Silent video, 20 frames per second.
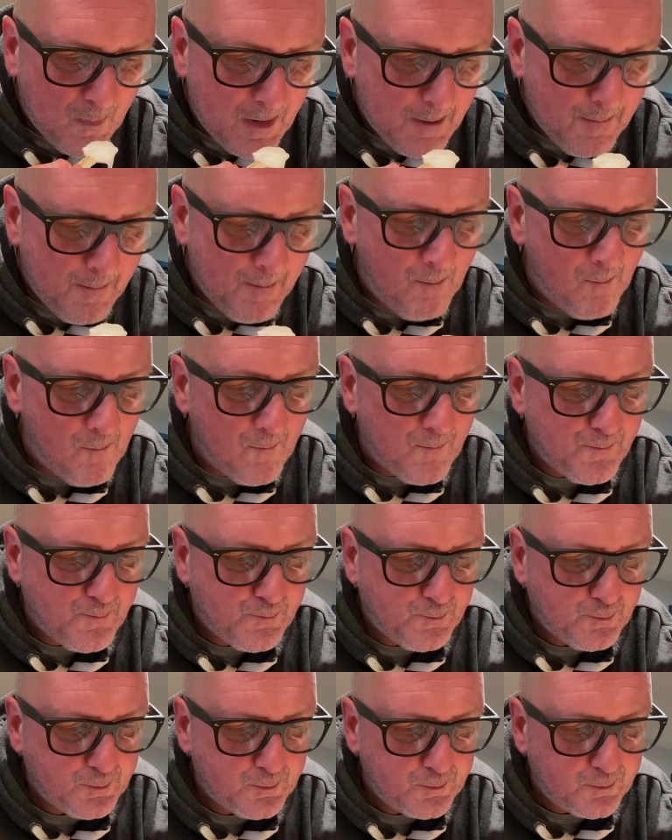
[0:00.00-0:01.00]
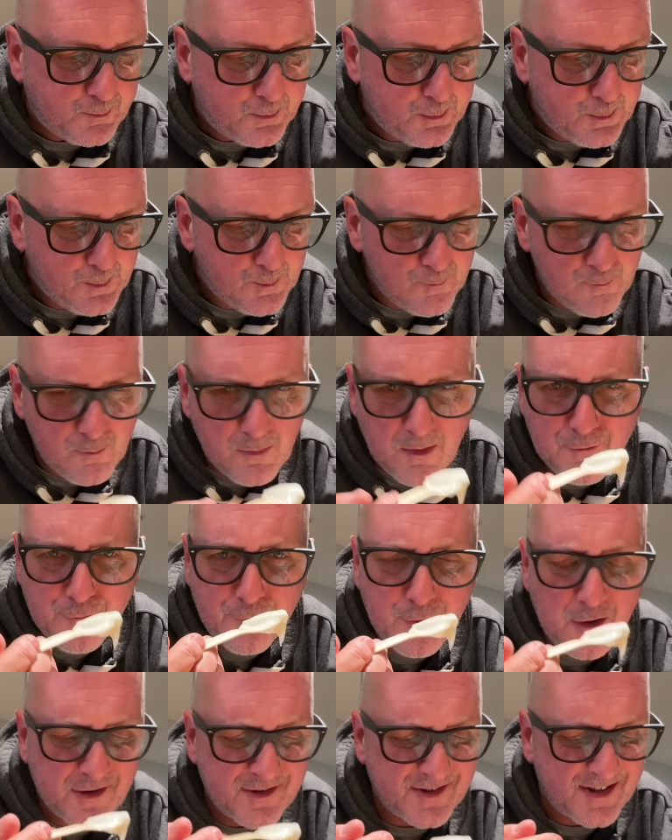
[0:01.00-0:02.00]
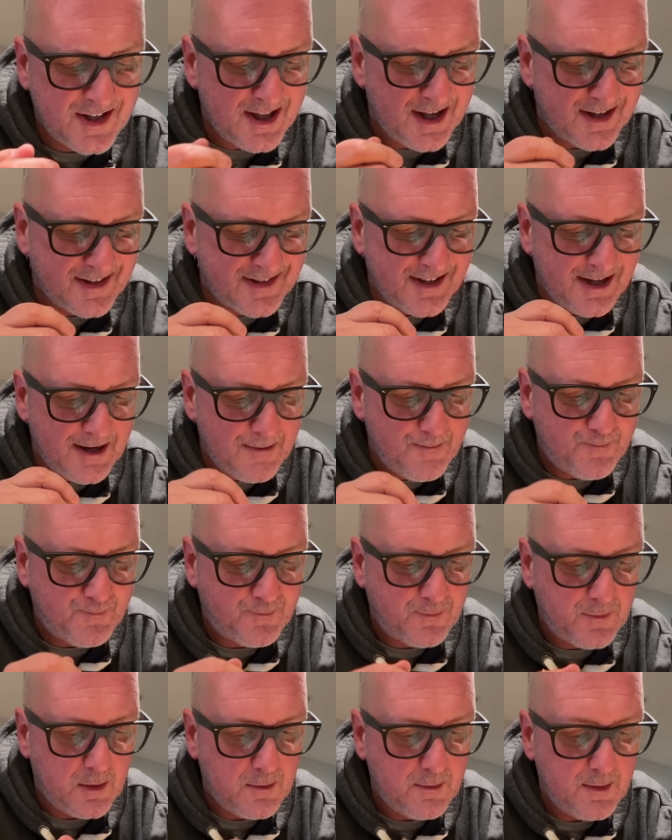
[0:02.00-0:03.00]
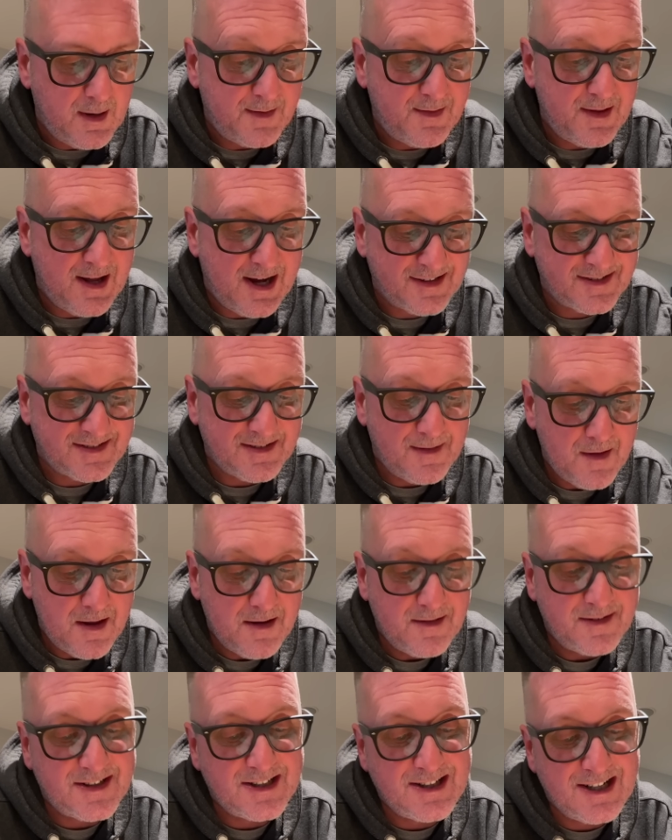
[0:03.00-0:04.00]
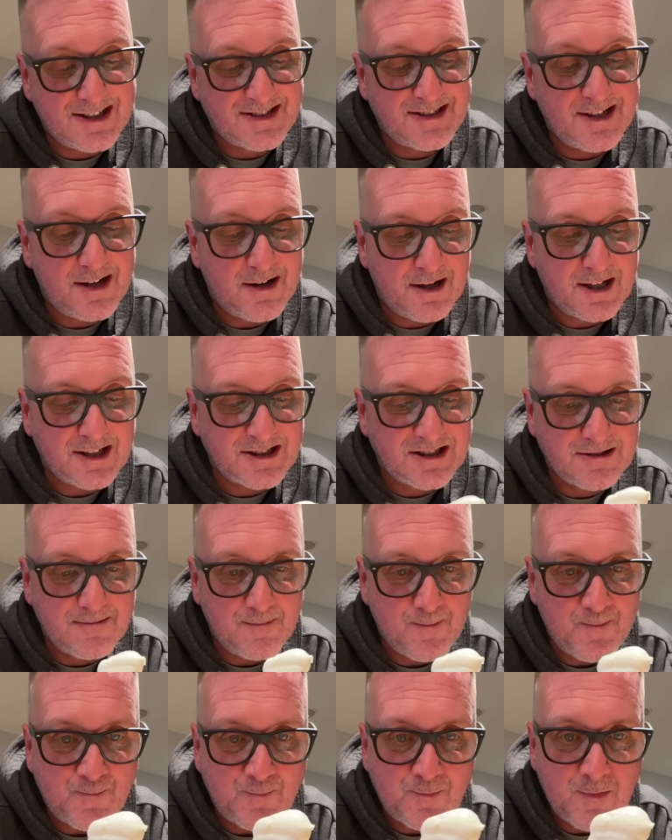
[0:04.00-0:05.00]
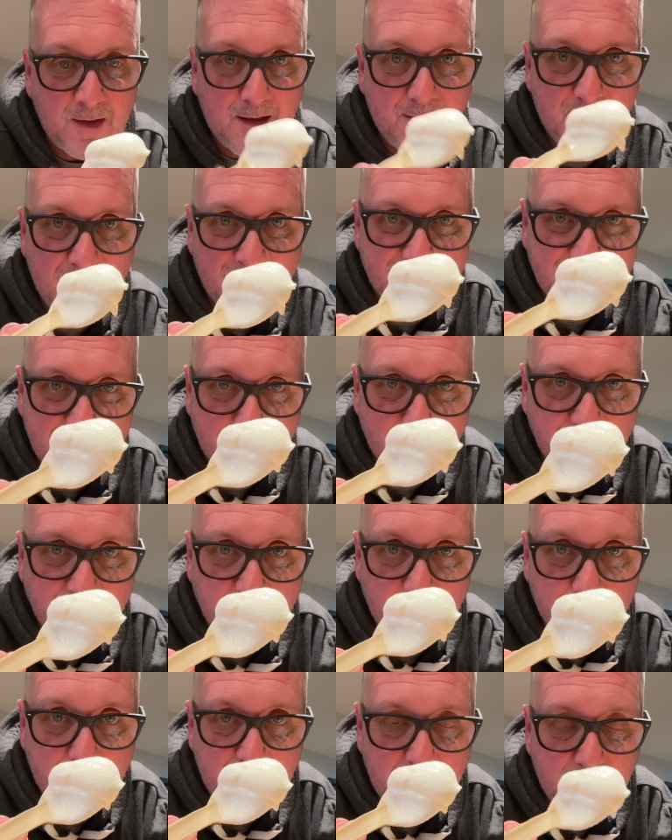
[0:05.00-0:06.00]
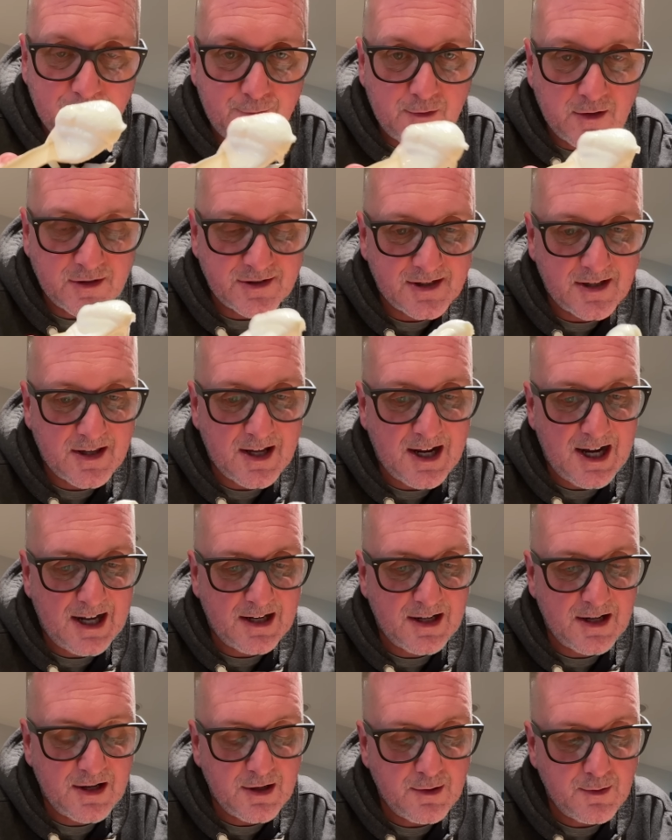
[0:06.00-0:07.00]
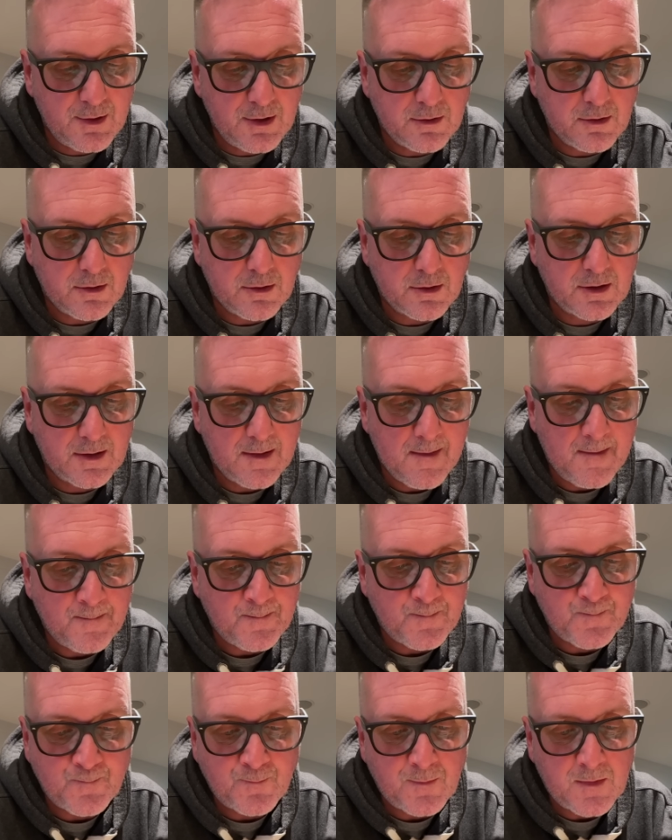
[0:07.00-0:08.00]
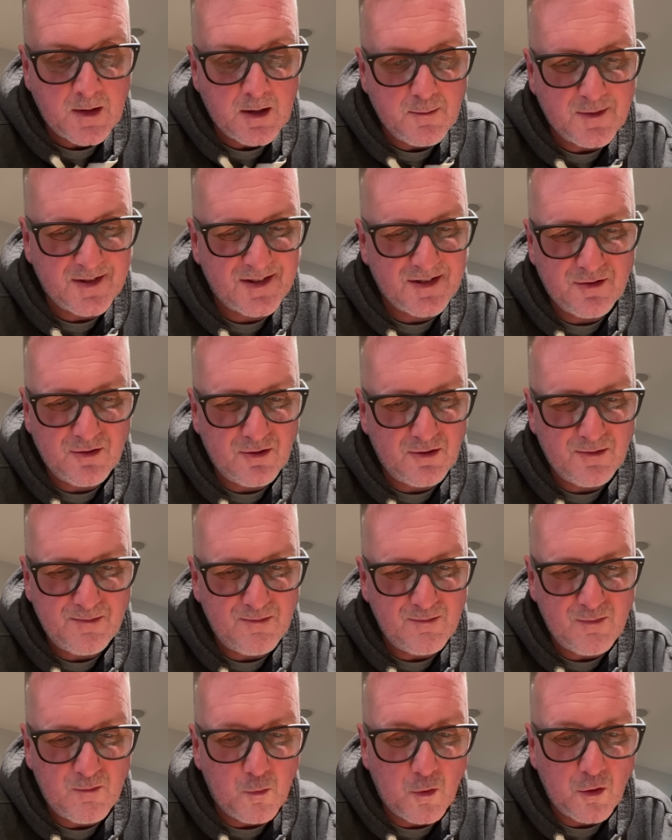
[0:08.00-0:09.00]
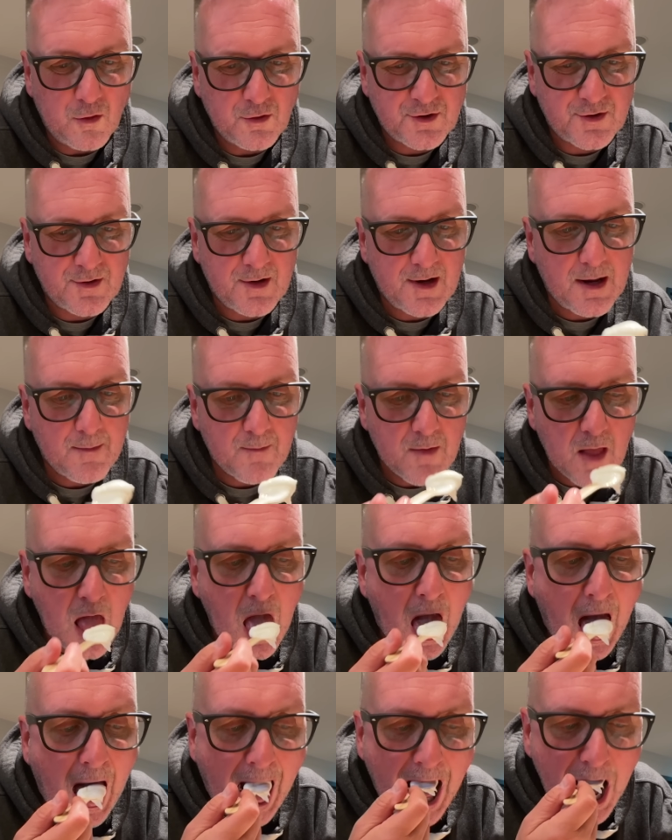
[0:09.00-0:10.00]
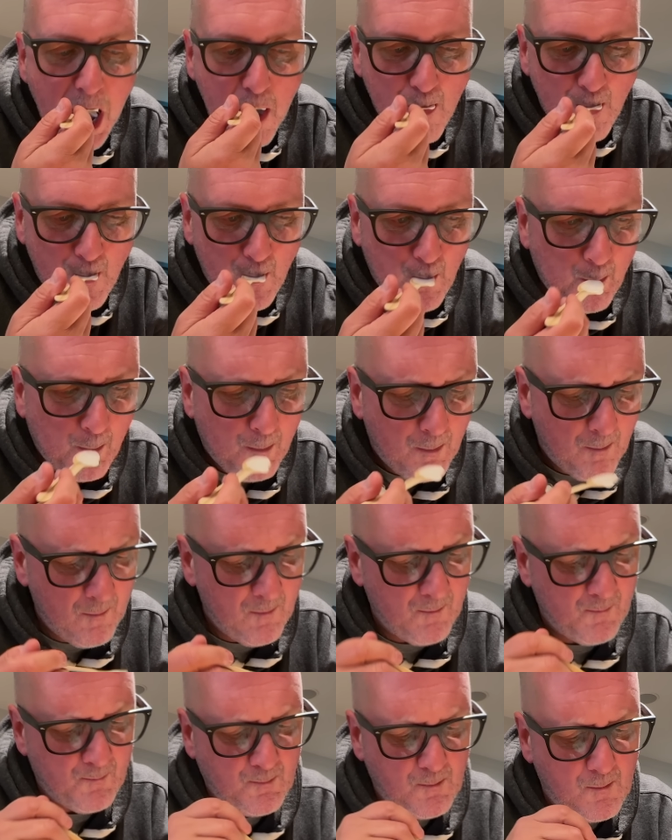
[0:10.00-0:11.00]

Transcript: Hmm. Frosty, that's it. And that, see, that's nice. That's how it should be. The frosty that I had in New York was all watery. Hmm.